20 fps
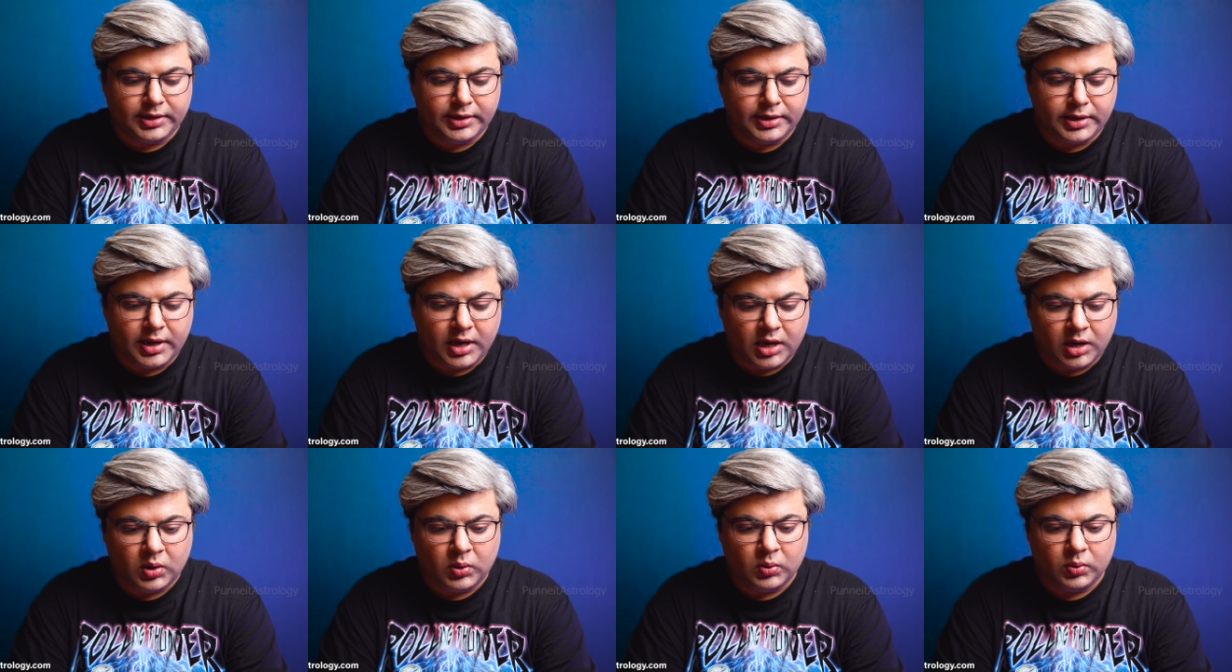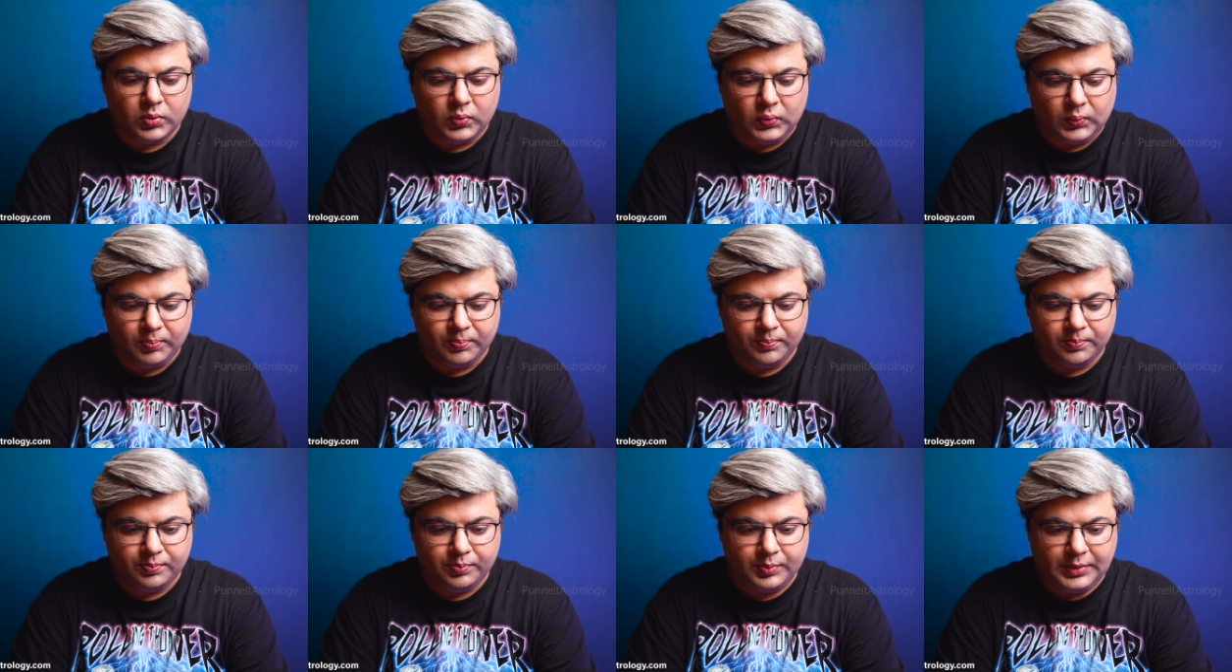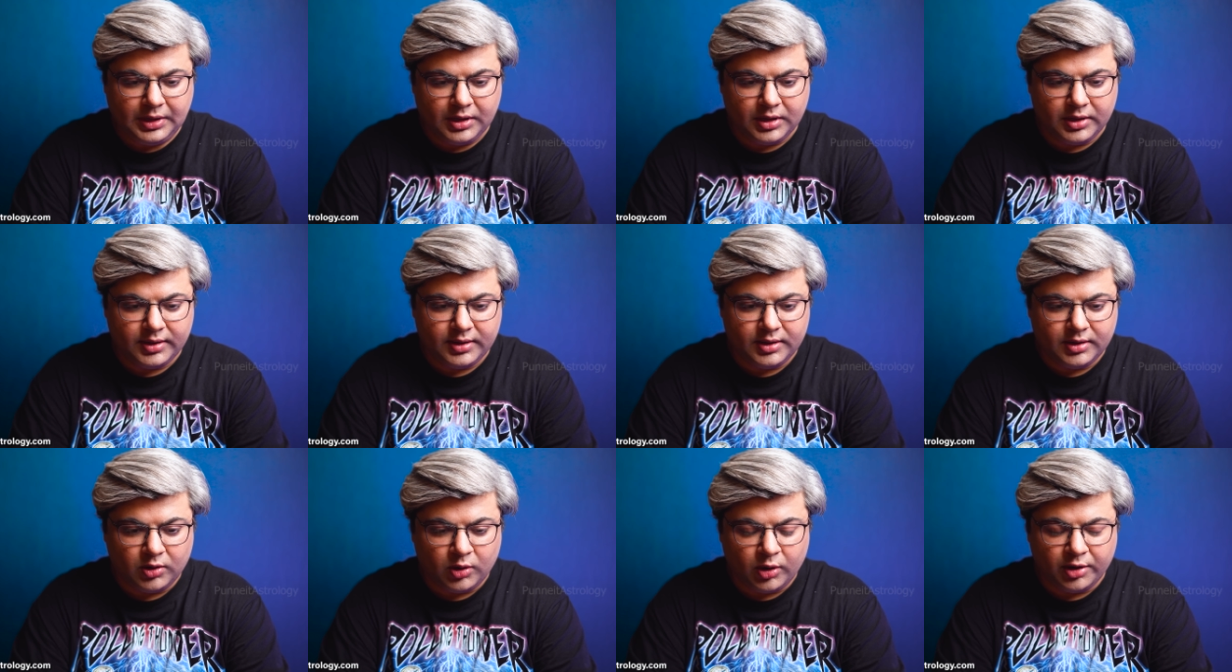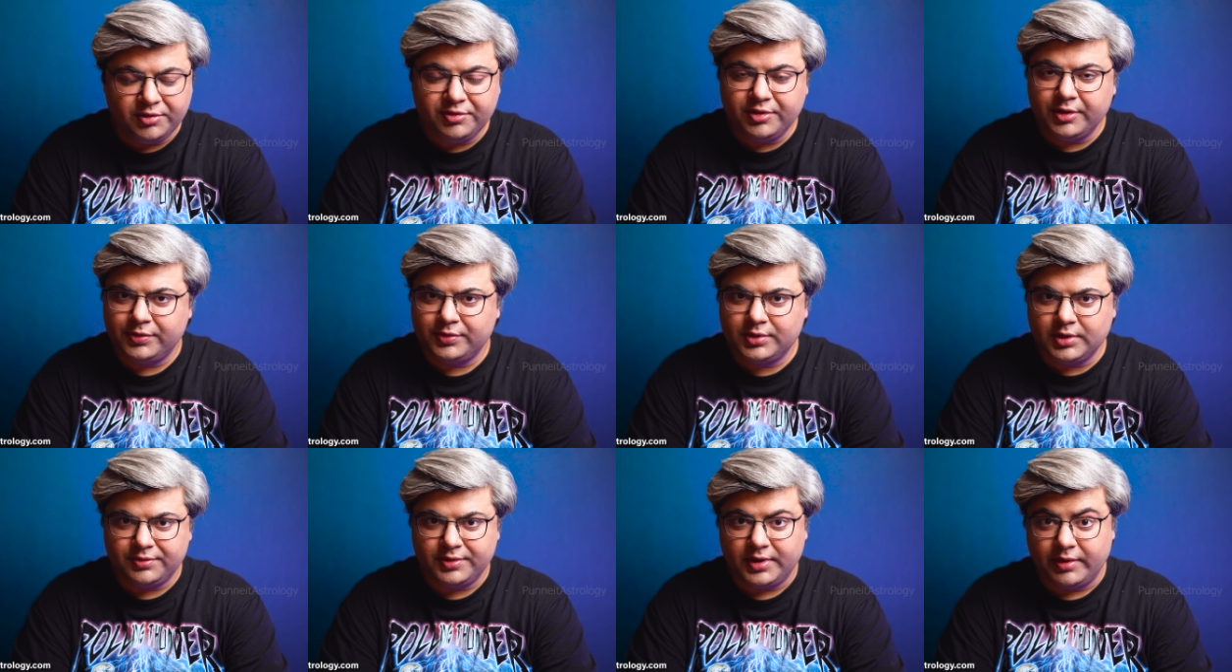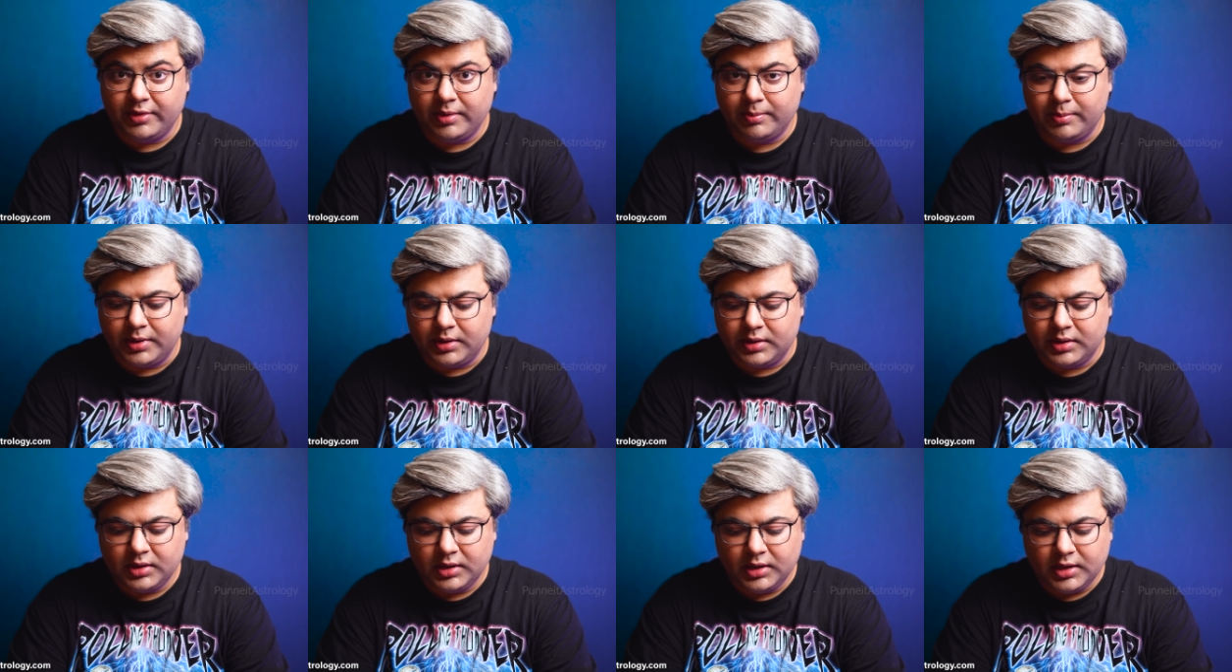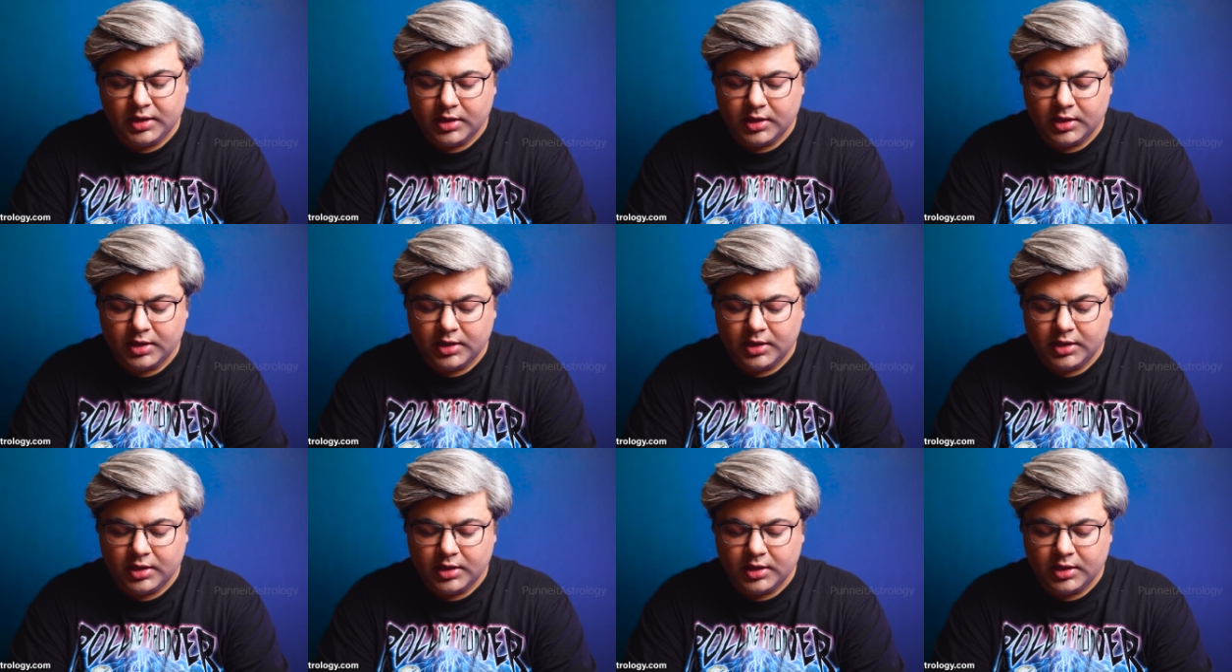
And now on fifth of November,